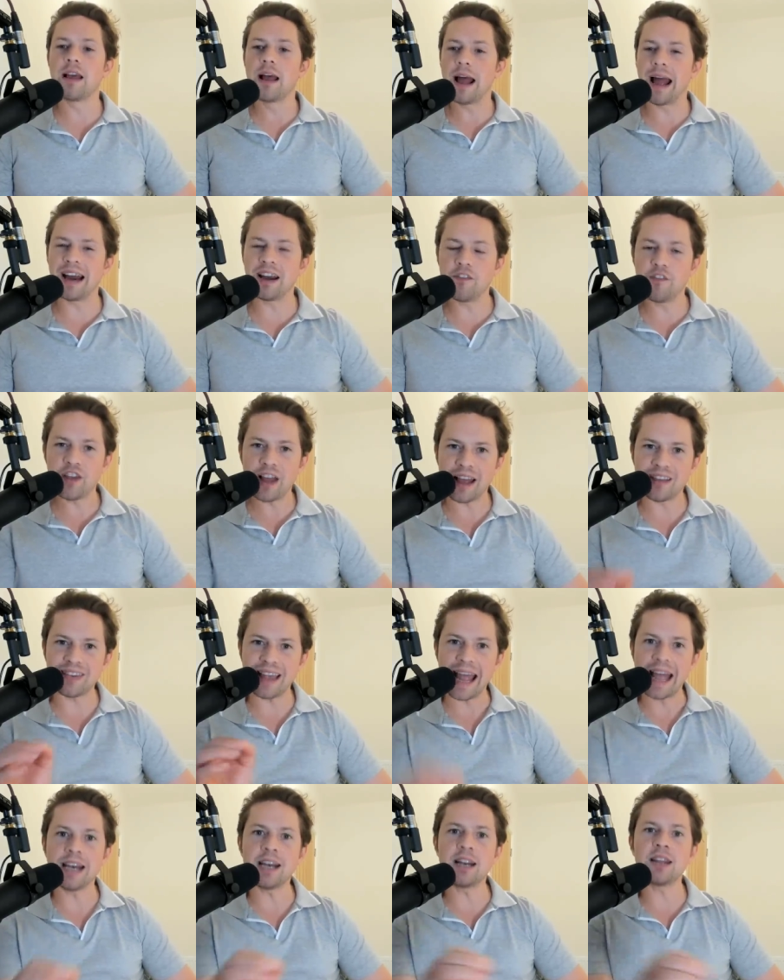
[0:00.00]
And if he has
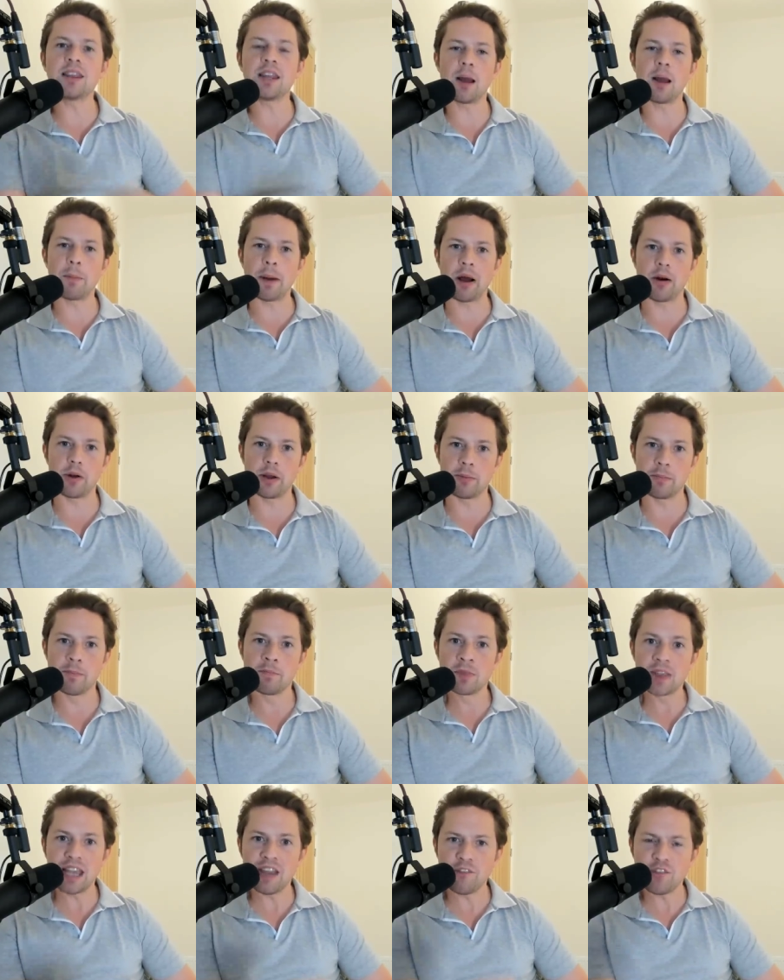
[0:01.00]
anything about him,
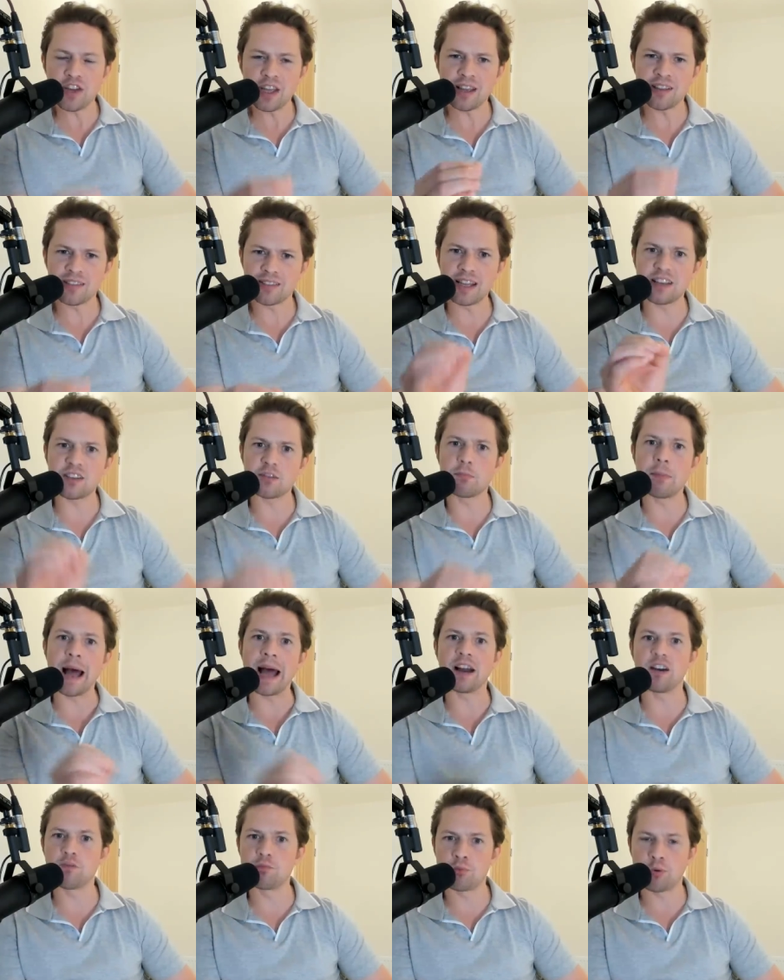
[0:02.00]
if he is this man
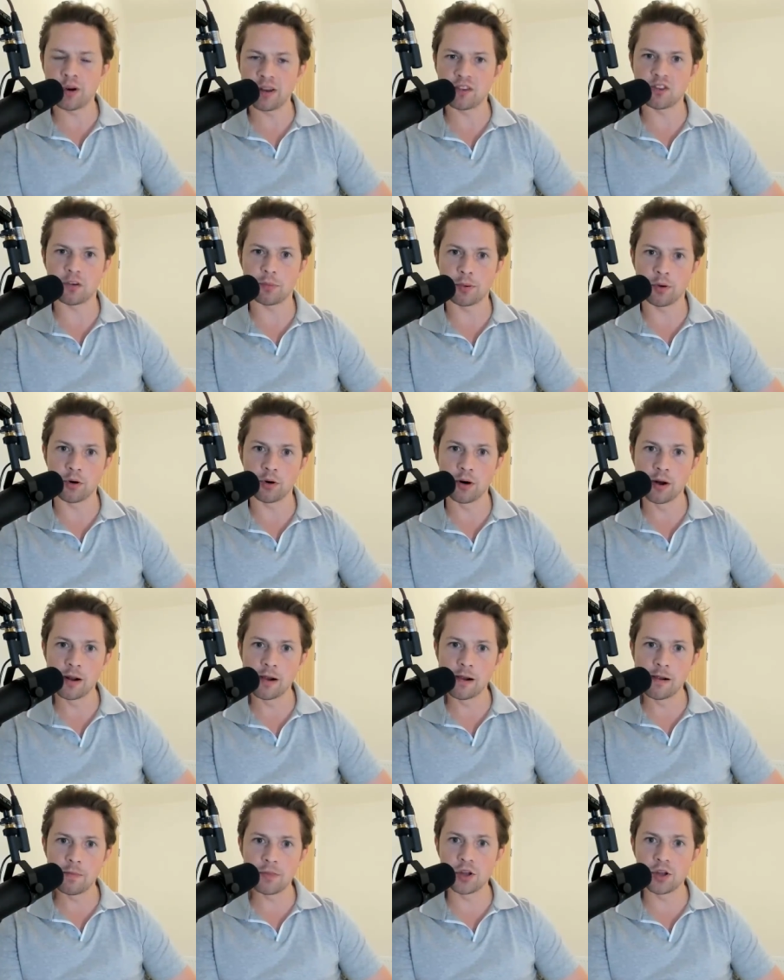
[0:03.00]
of principle
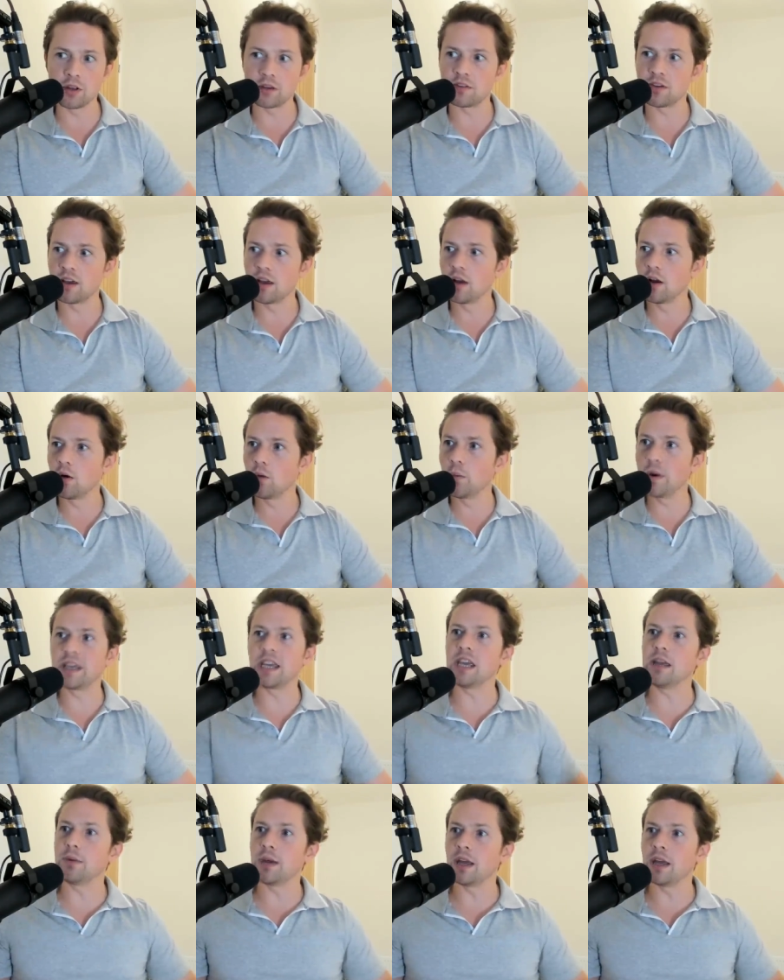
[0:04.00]
that we
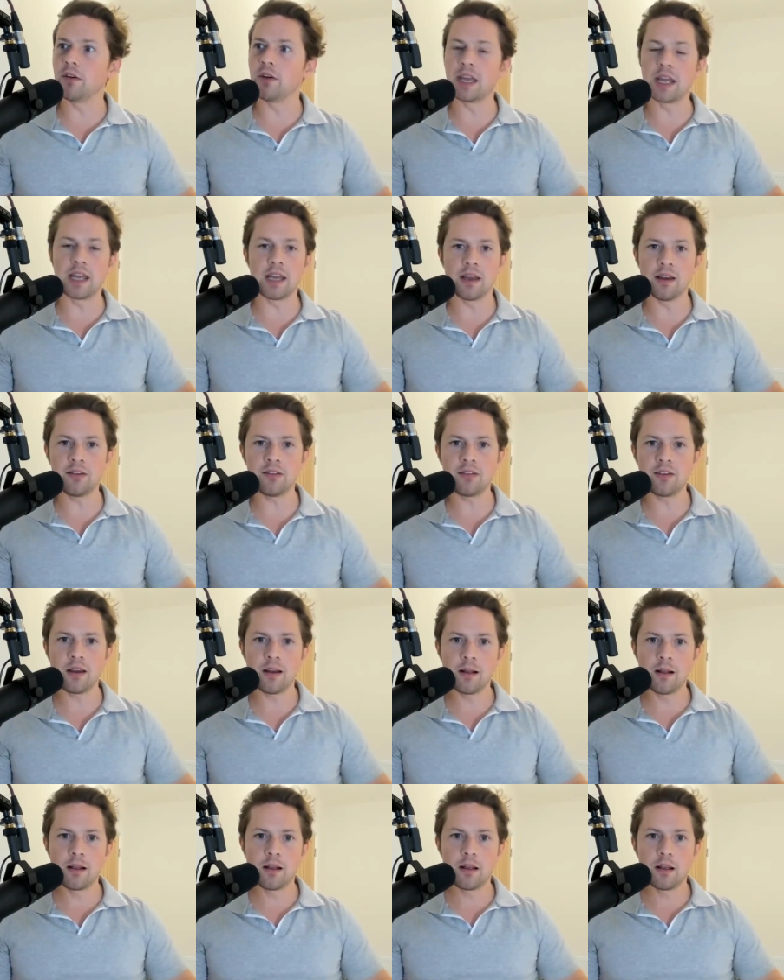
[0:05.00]
keep hearing he is,
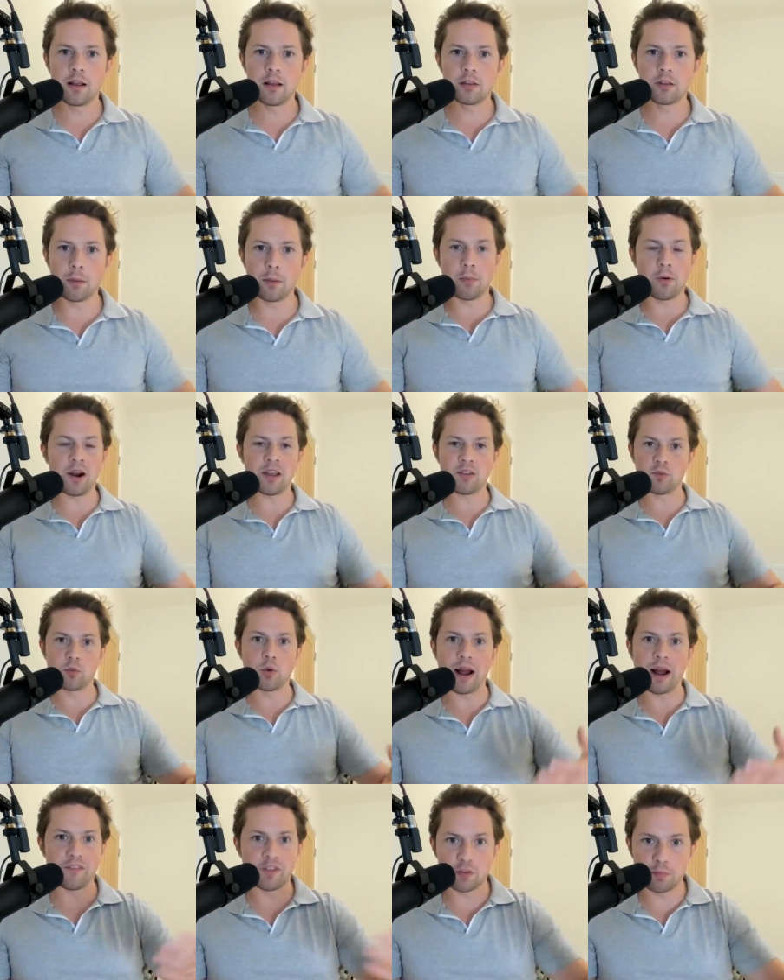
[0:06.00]
the press will
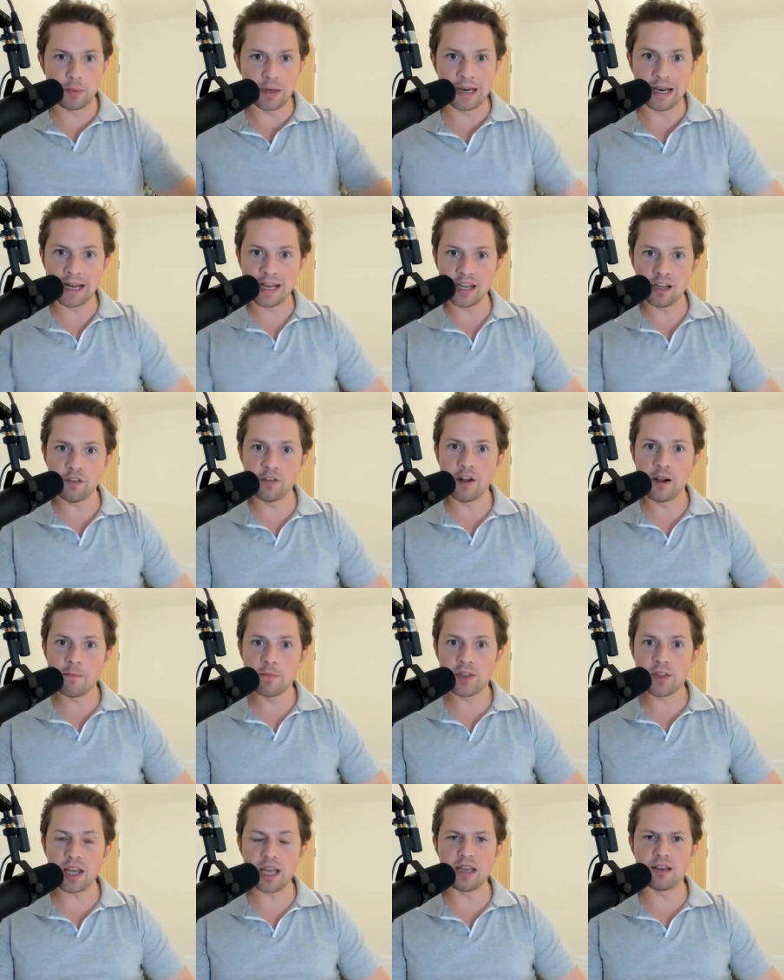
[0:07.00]
have us believe
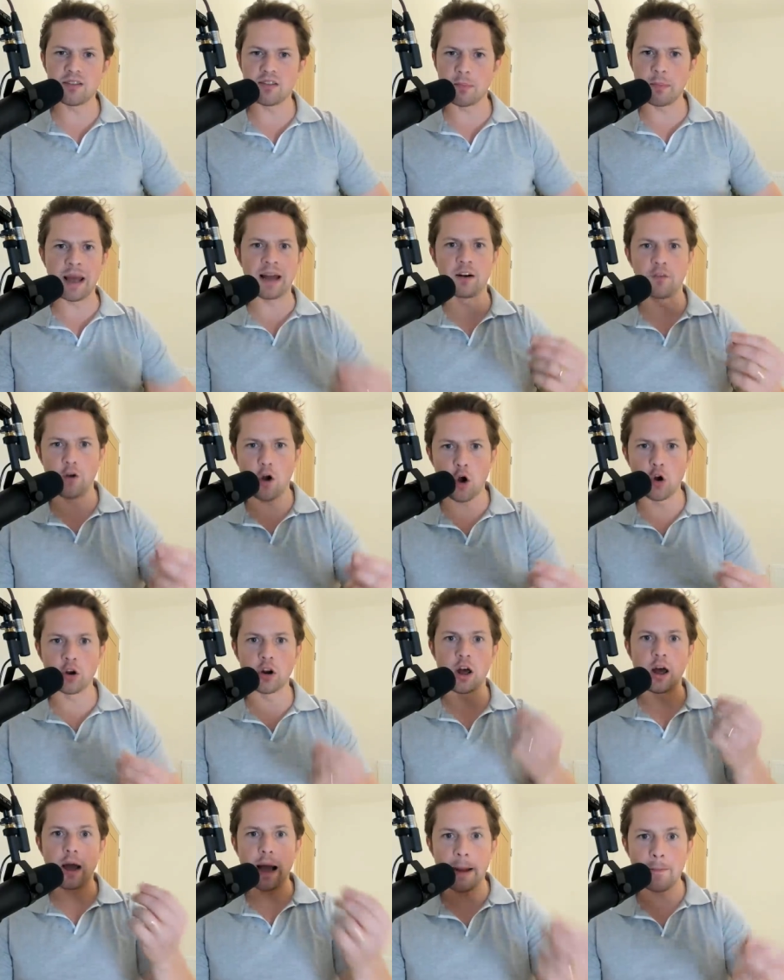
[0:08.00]
that he is a man of honour
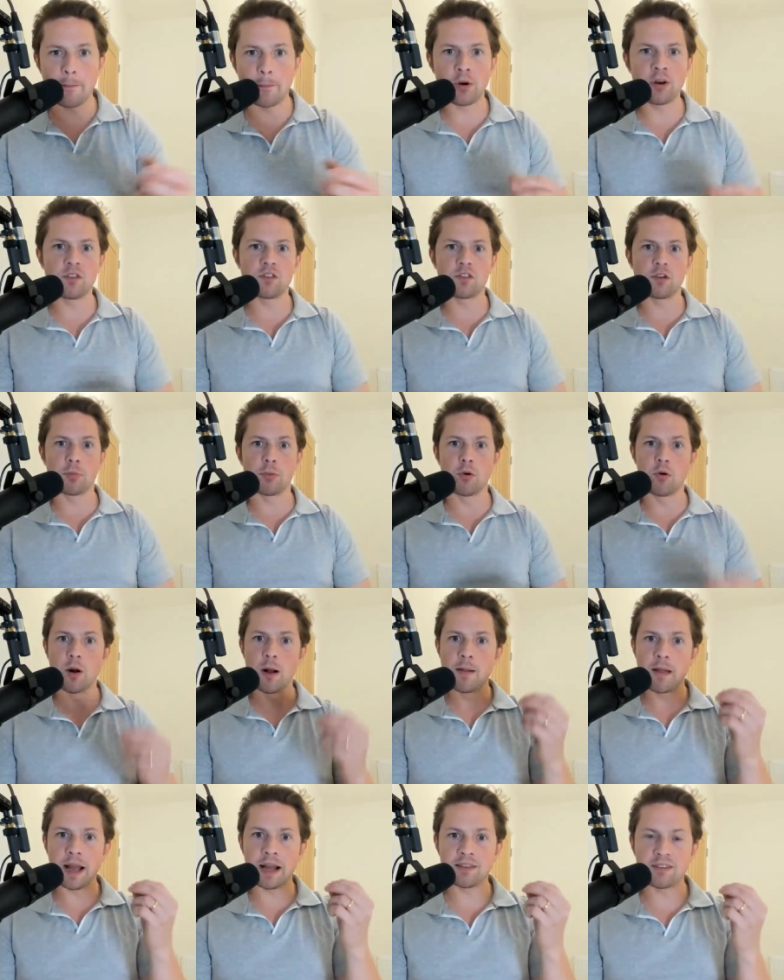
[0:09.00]
and principle
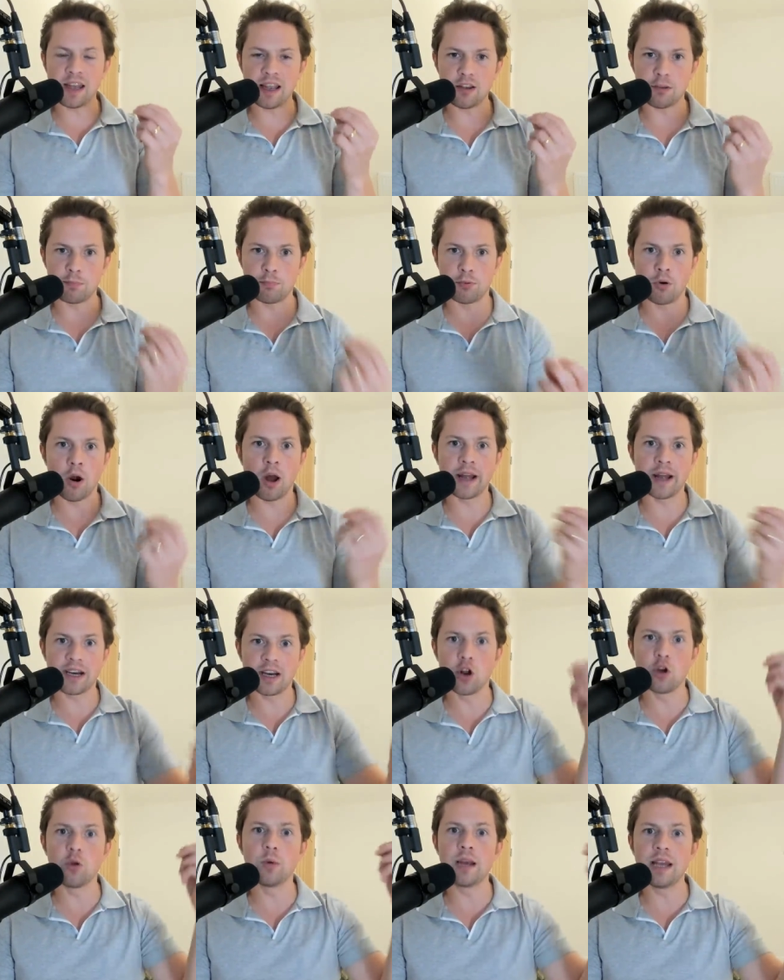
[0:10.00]
and takes pride in
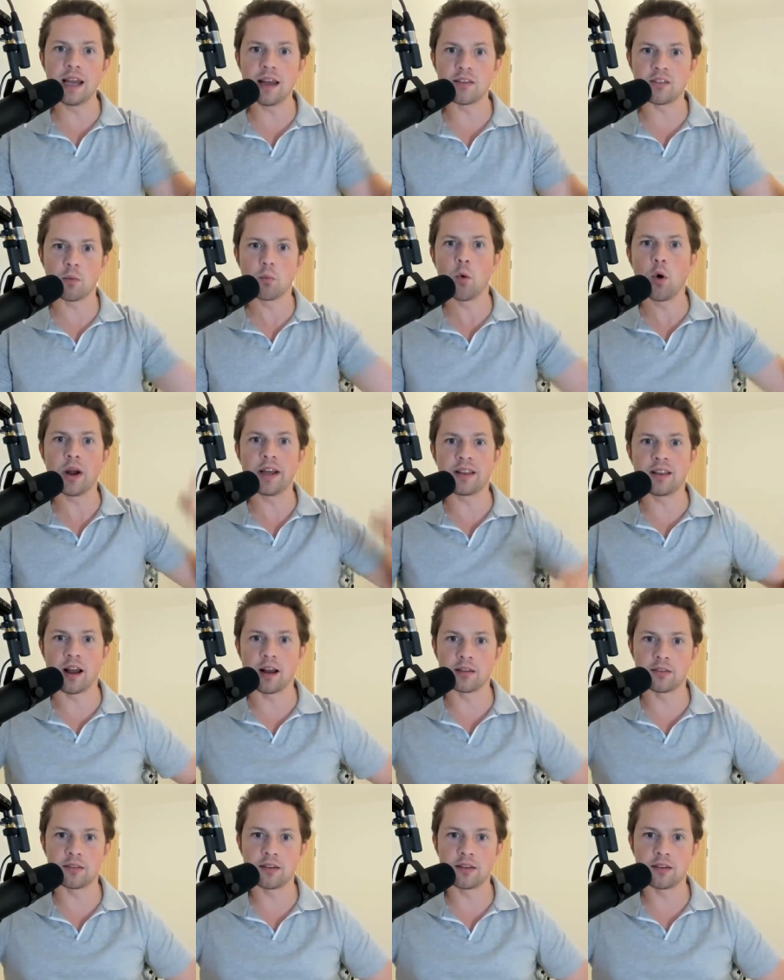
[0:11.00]
who he is and what he does.